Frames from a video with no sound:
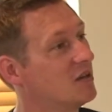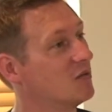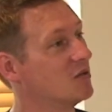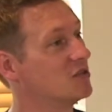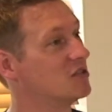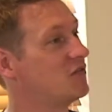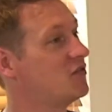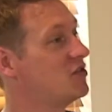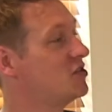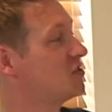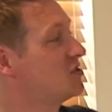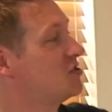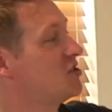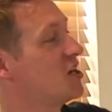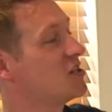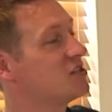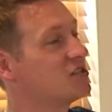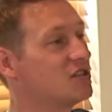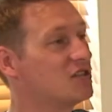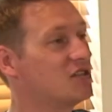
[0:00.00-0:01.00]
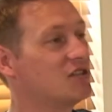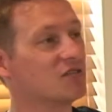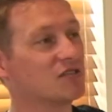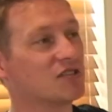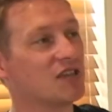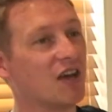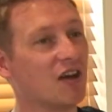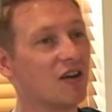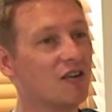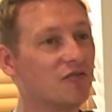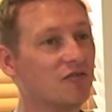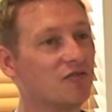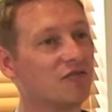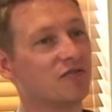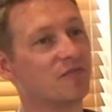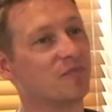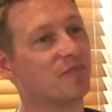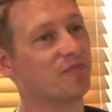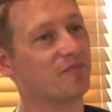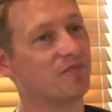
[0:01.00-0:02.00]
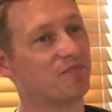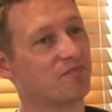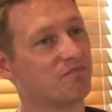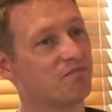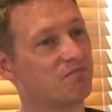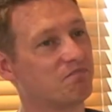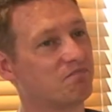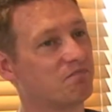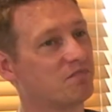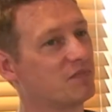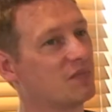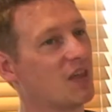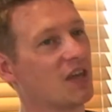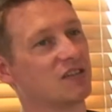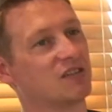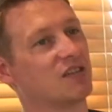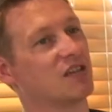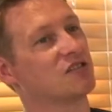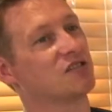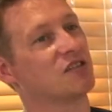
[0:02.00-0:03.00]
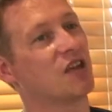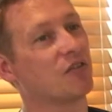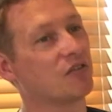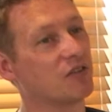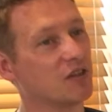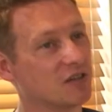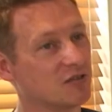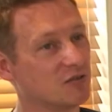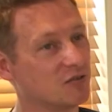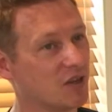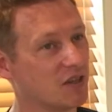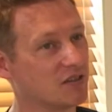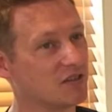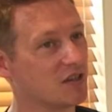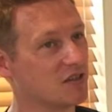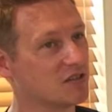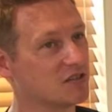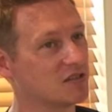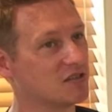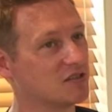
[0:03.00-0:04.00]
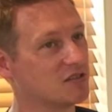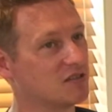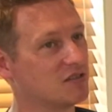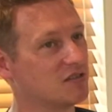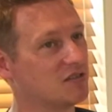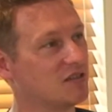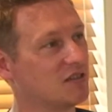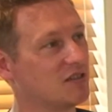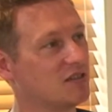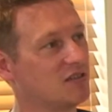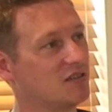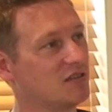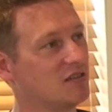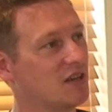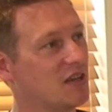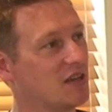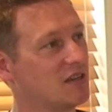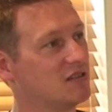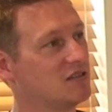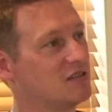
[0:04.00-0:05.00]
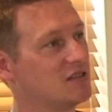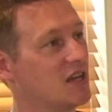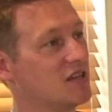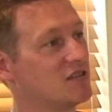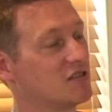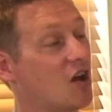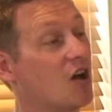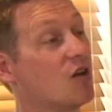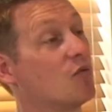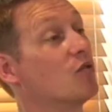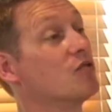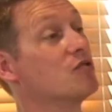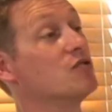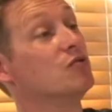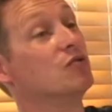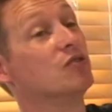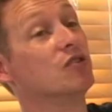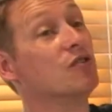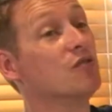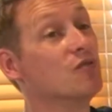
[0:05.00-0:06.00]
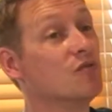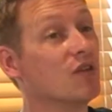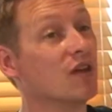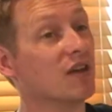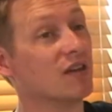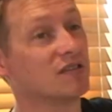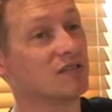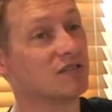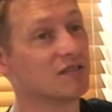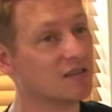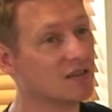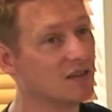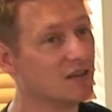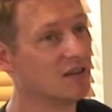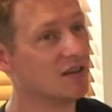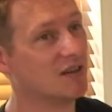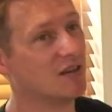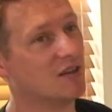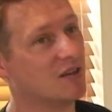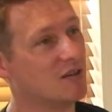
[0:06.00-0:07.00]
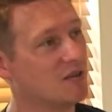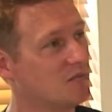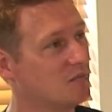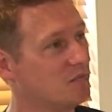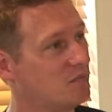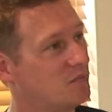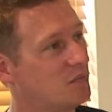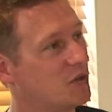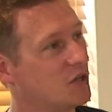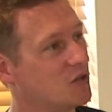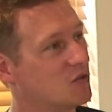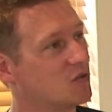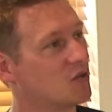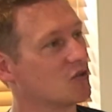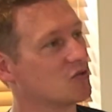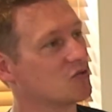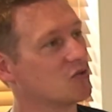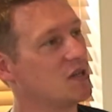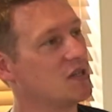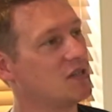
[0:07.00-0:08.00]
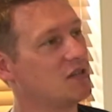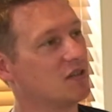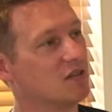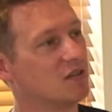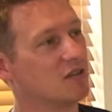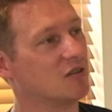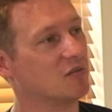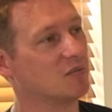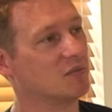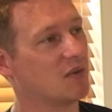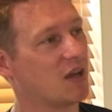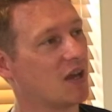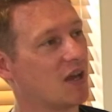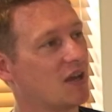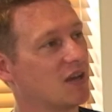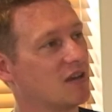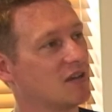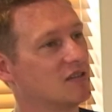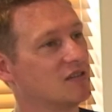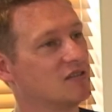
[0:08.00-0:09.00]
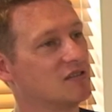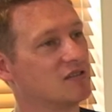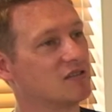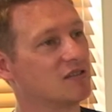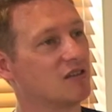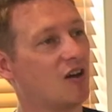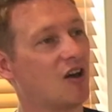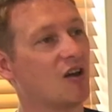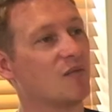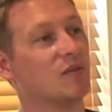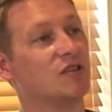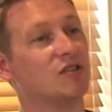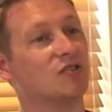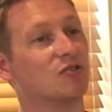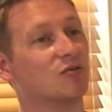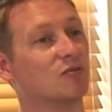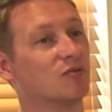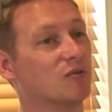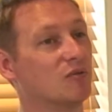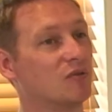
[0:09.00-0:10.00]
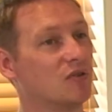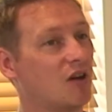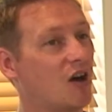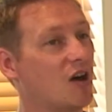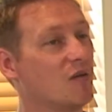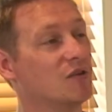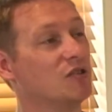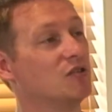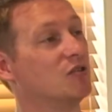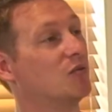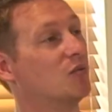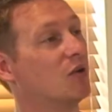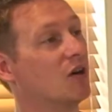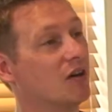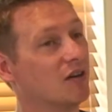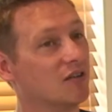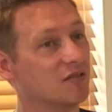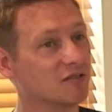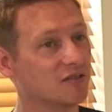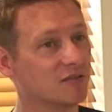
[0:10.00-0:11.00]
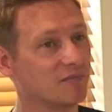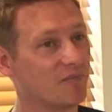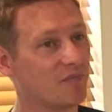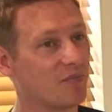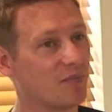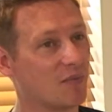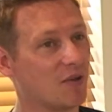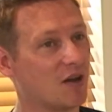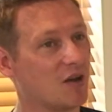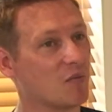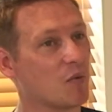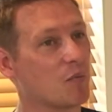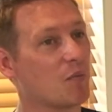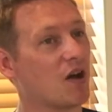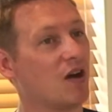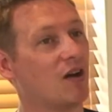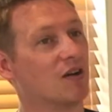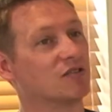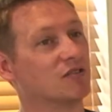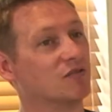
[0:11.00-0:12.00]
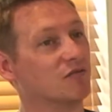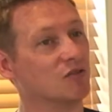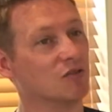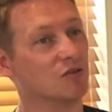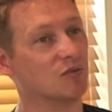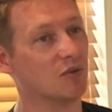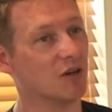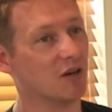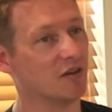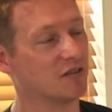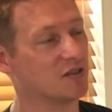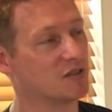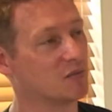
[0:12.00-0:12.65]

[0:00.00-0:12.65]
Whereas if you just gesture to yourself, that does nothing. All that does is it says, I want you to do this. But you're not treating them as I'm in your world. I'm a part of your world.